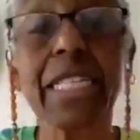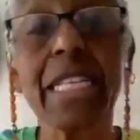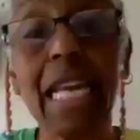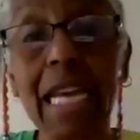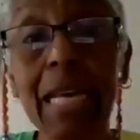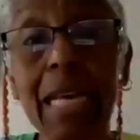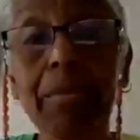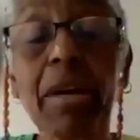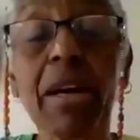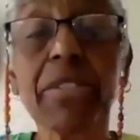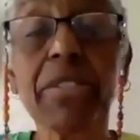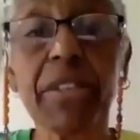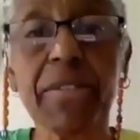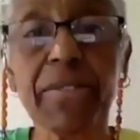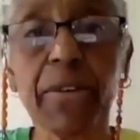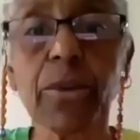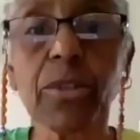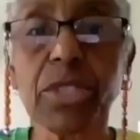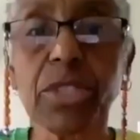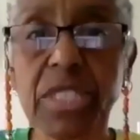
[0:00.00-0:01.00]
in the name of
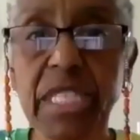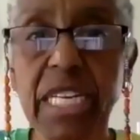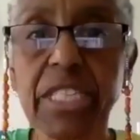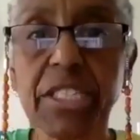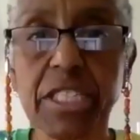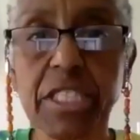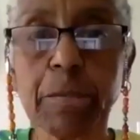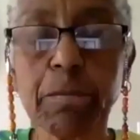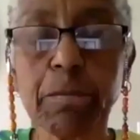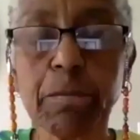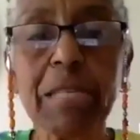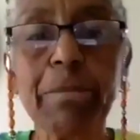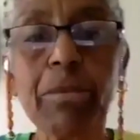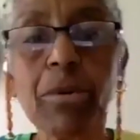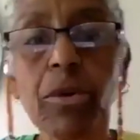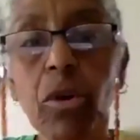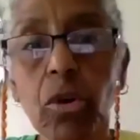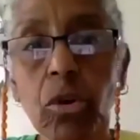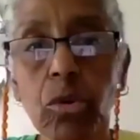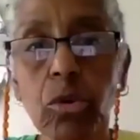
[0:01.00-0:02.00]
the First Nations
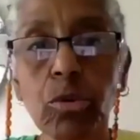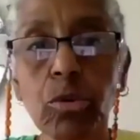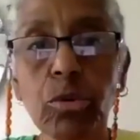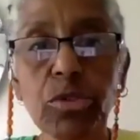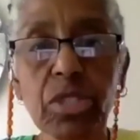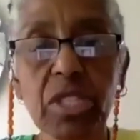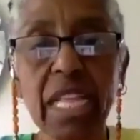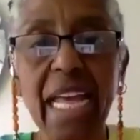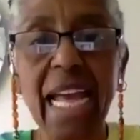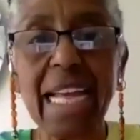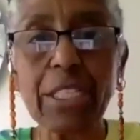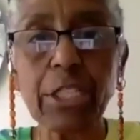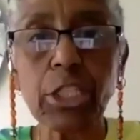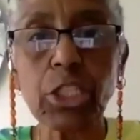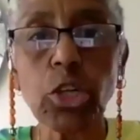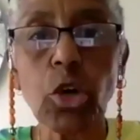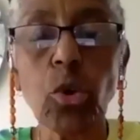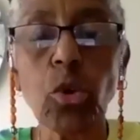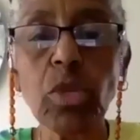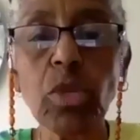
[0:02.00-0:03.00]
people on whose land,
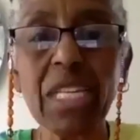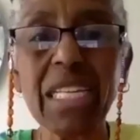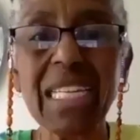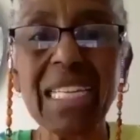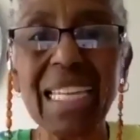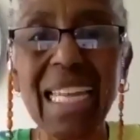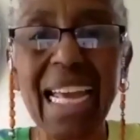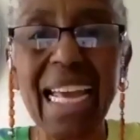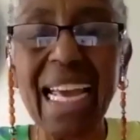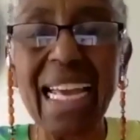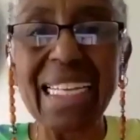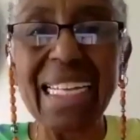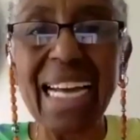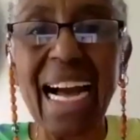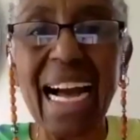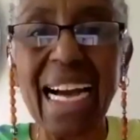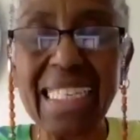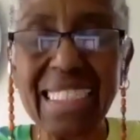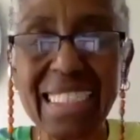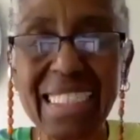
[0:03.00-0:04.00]
stolen land,
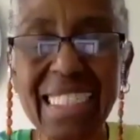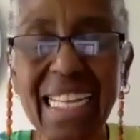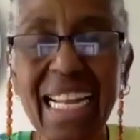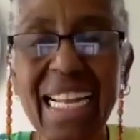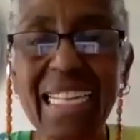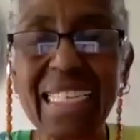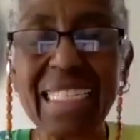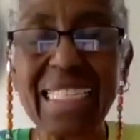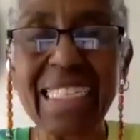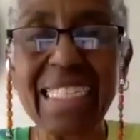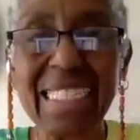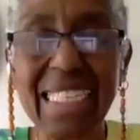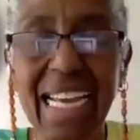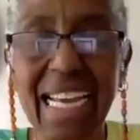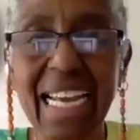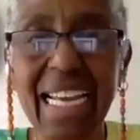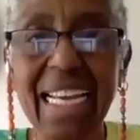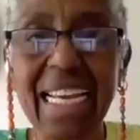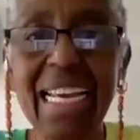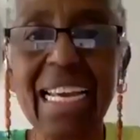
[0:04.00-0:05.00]
I stand
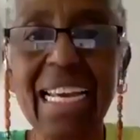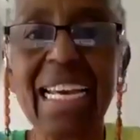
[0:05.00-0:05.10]
today,